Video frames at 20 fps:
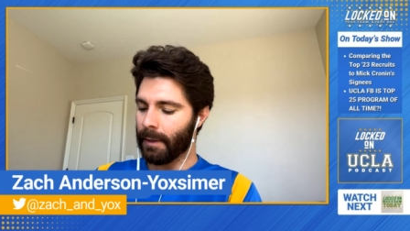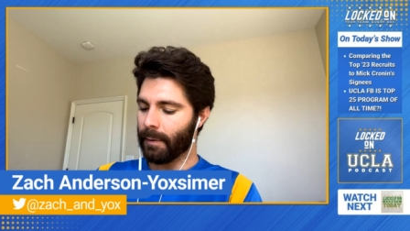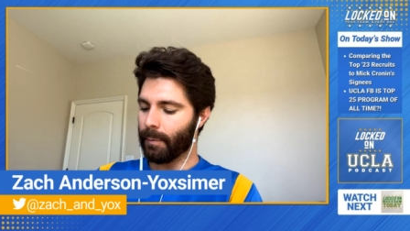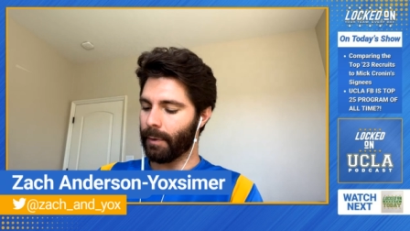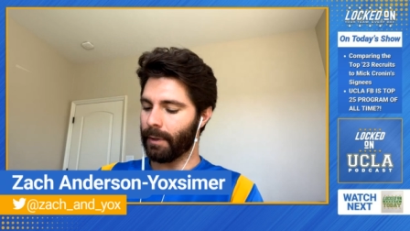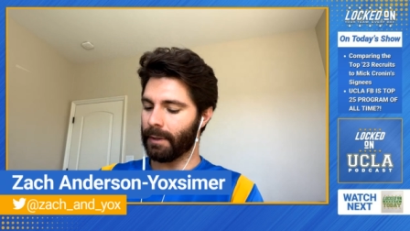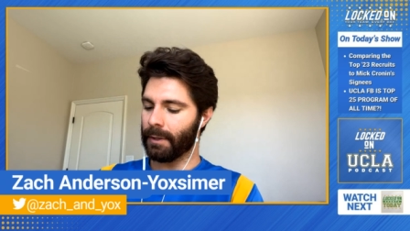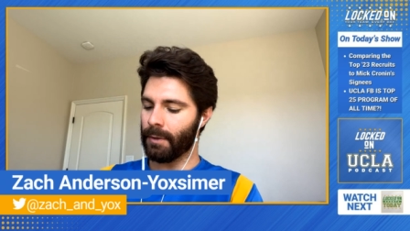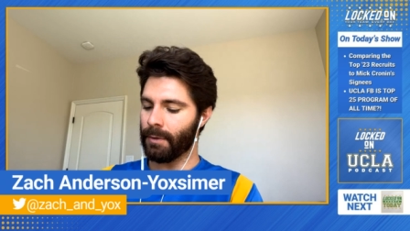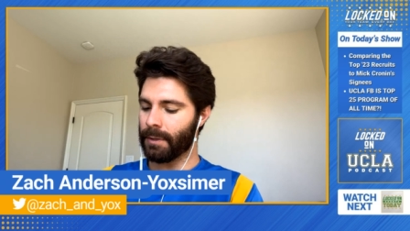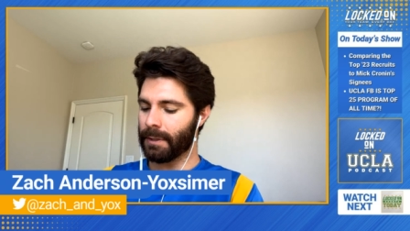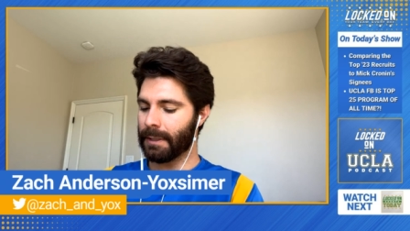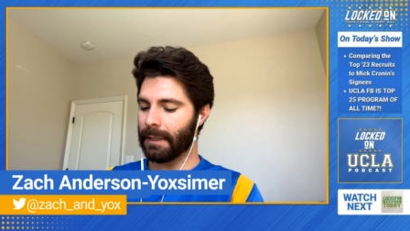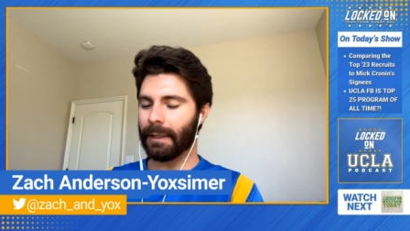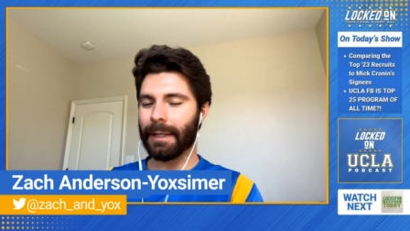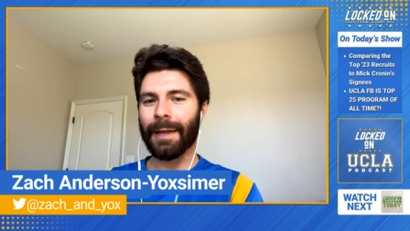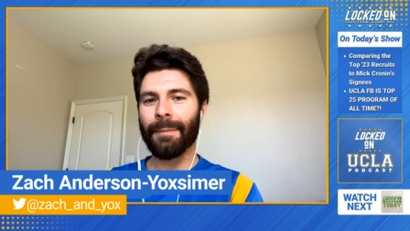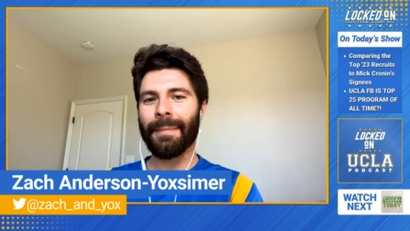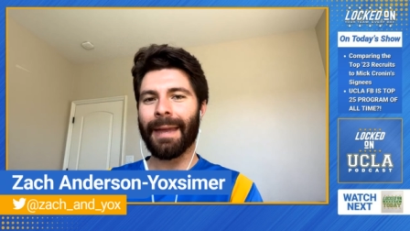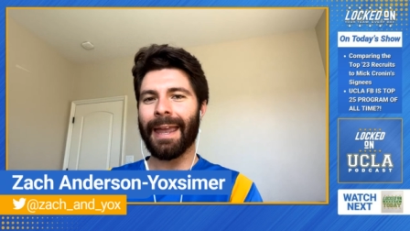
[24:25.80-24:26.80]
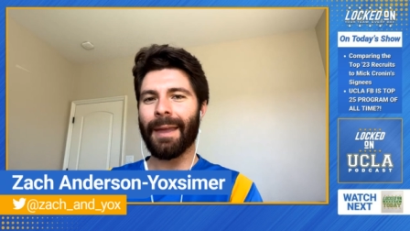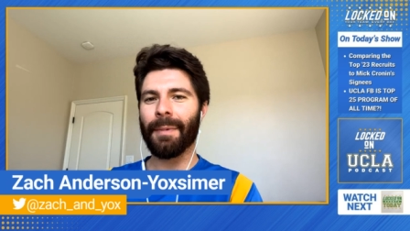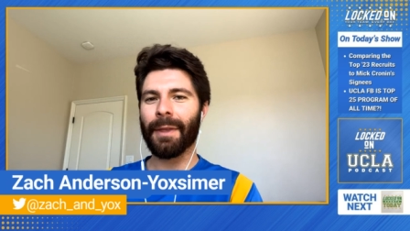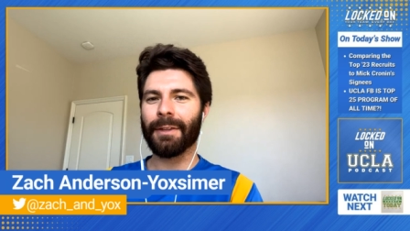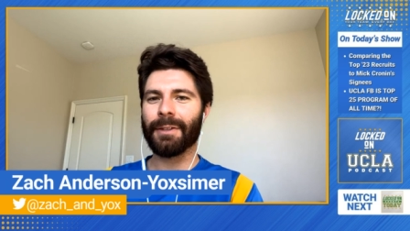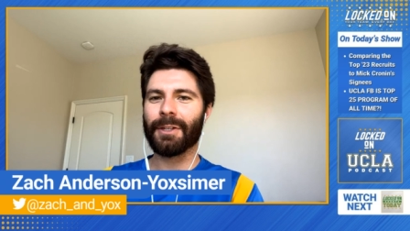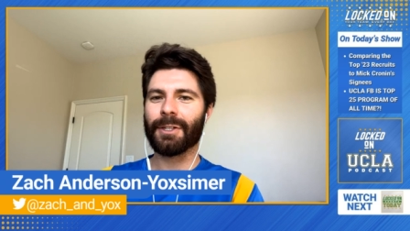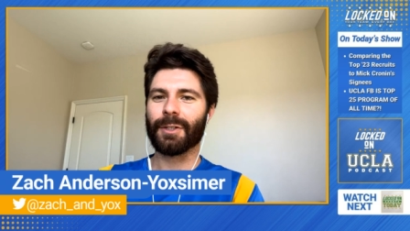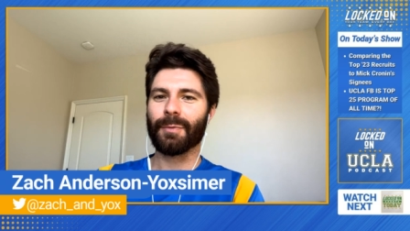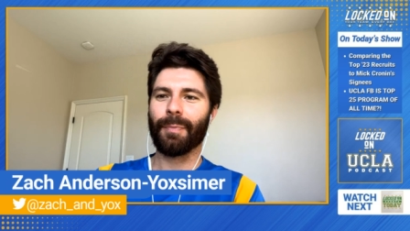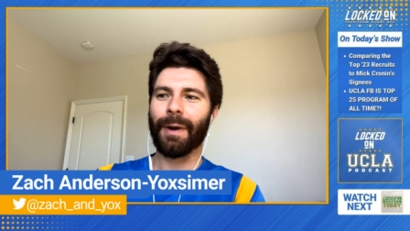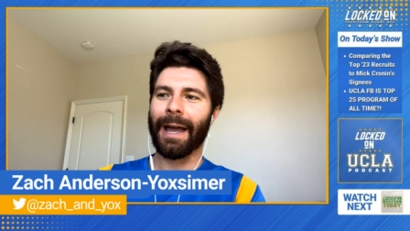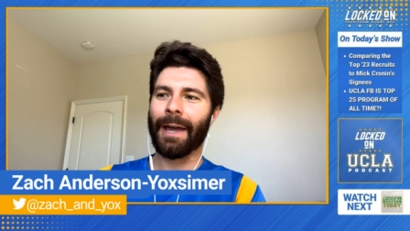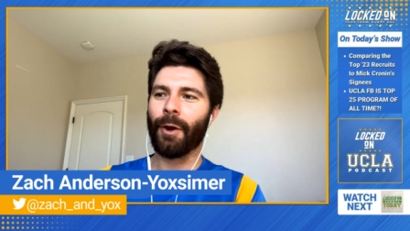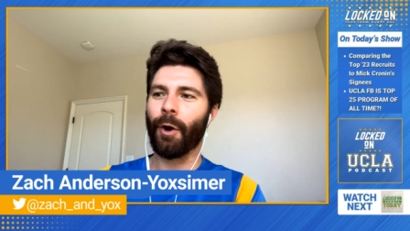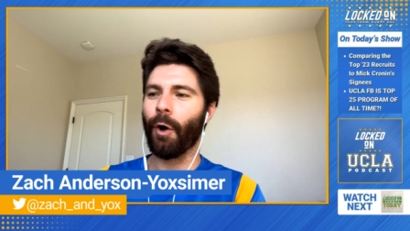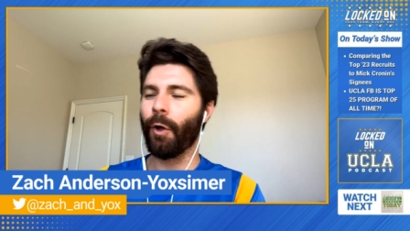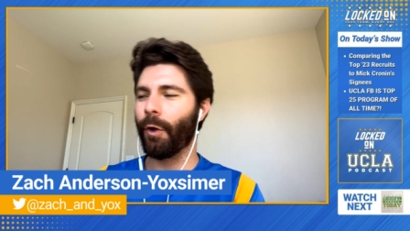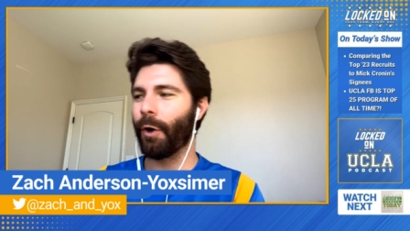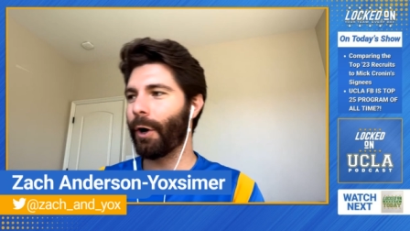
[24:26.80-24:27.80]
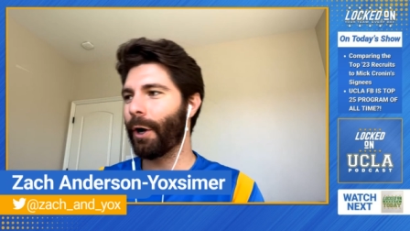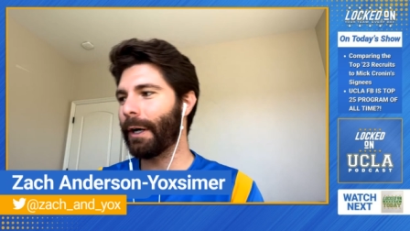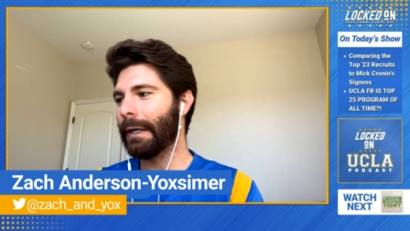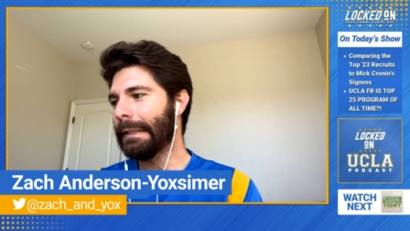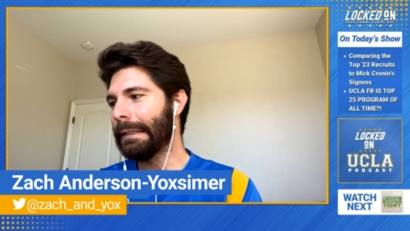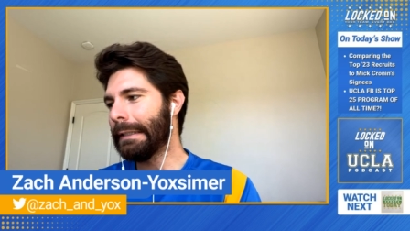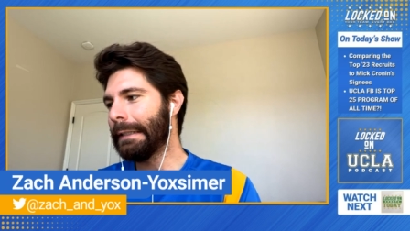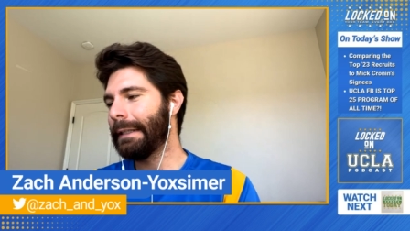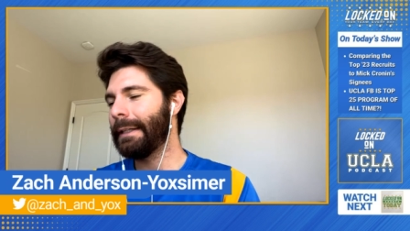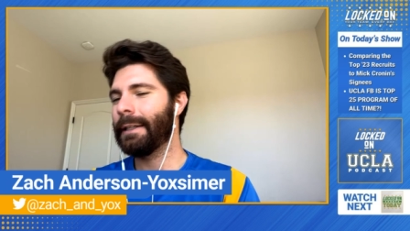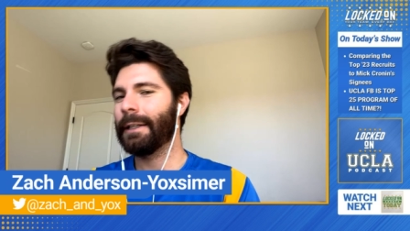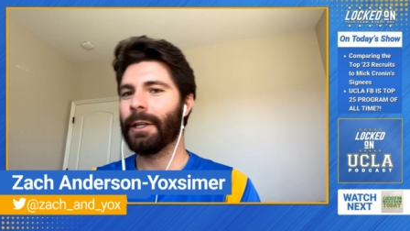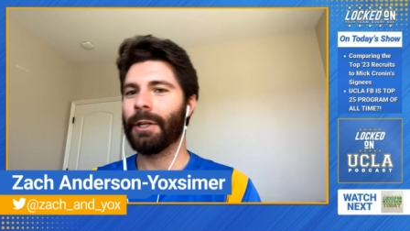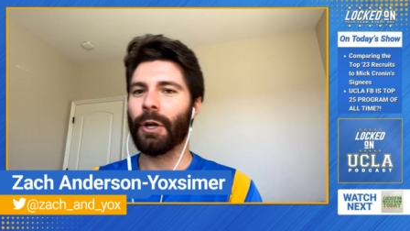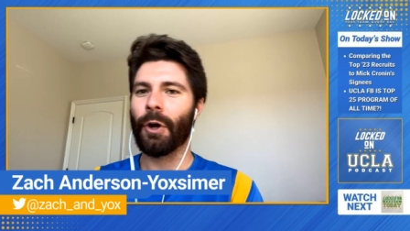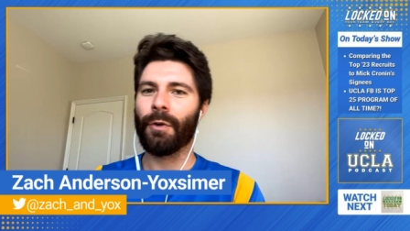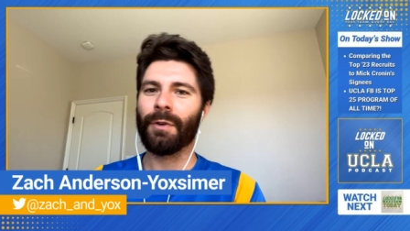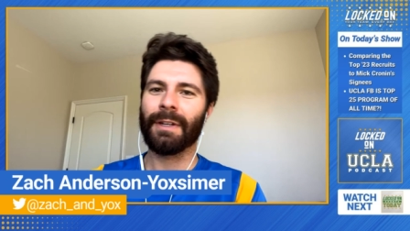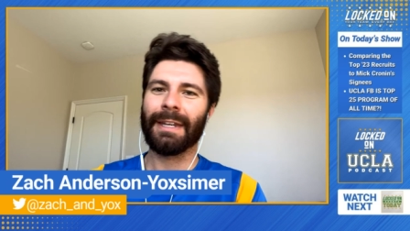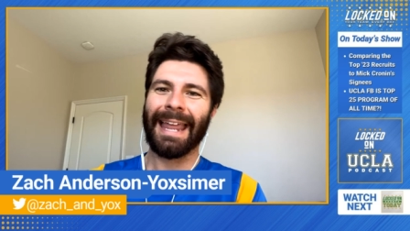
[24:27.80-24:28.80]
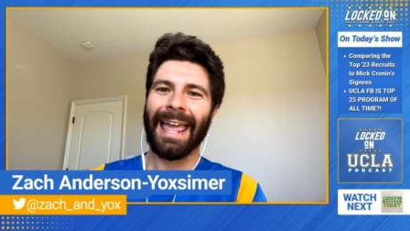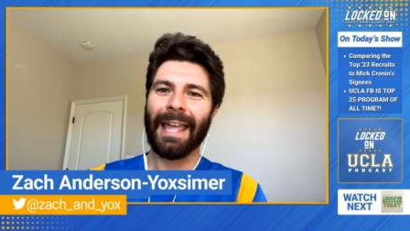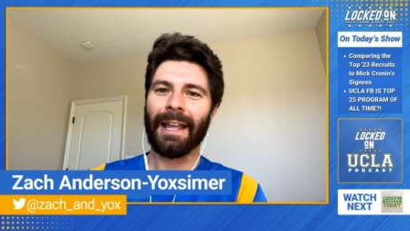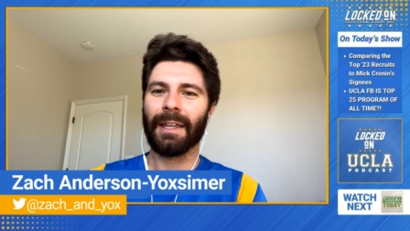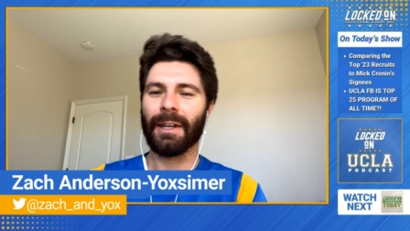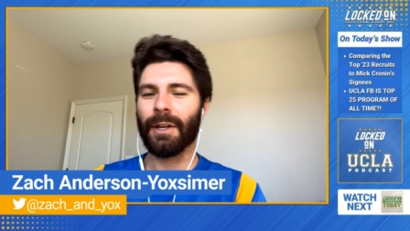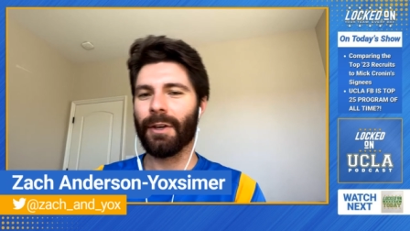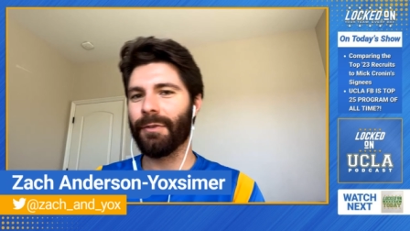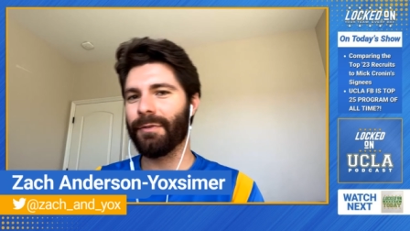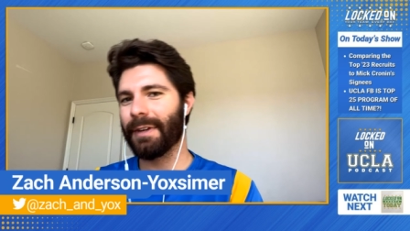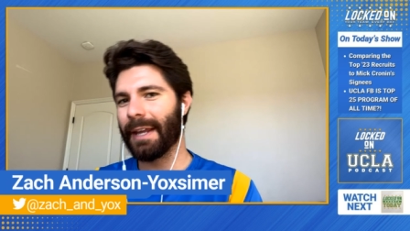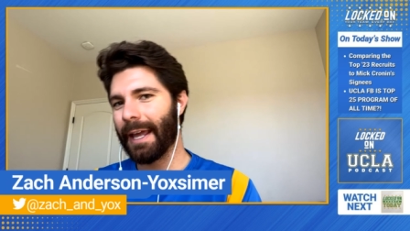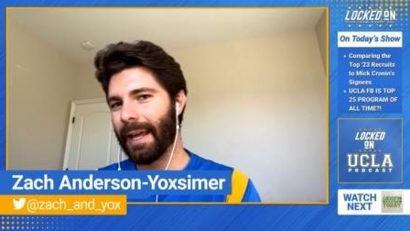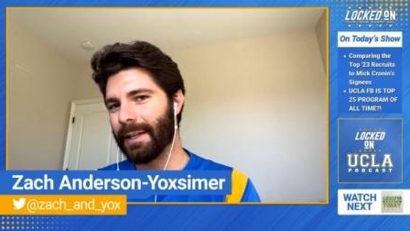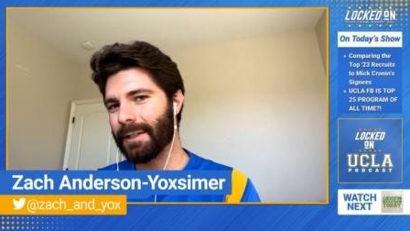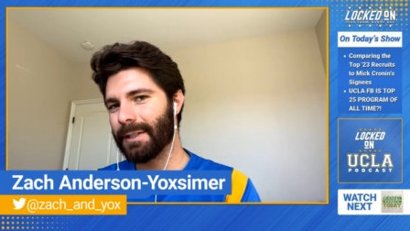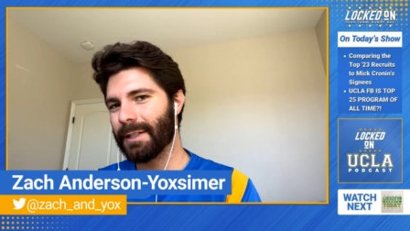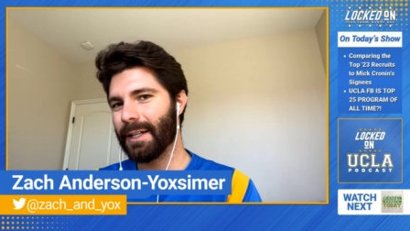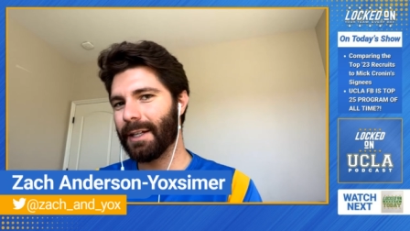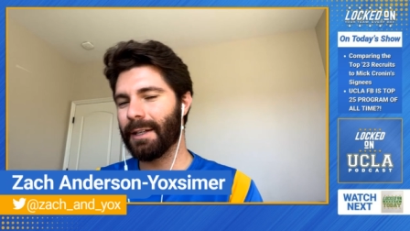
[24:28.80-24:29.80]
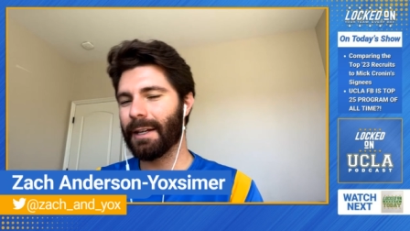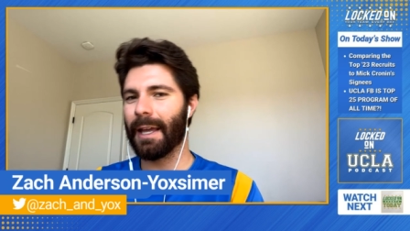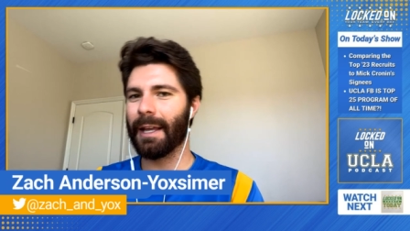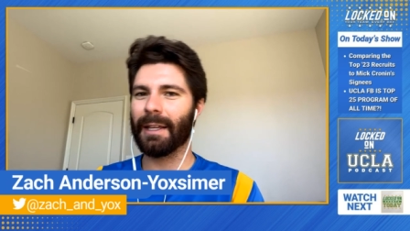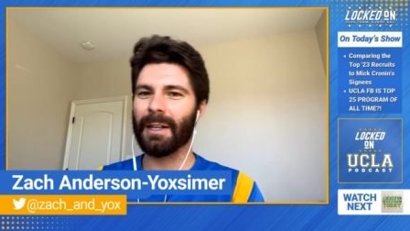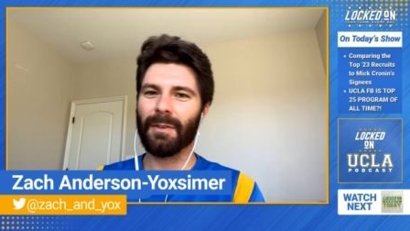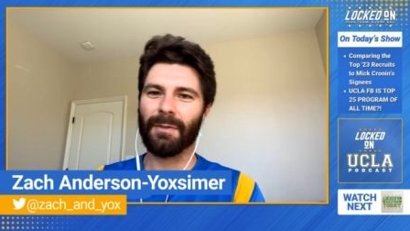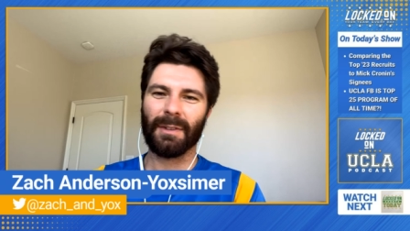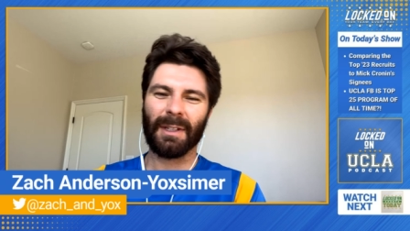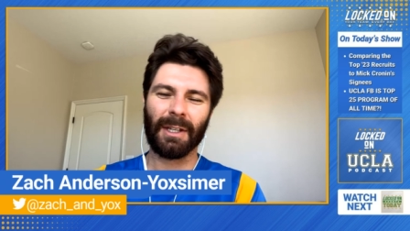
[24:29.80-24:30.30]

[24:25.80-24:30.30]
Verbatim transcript: But UCLA, maybe despite all our you know, negative Nancy, negative,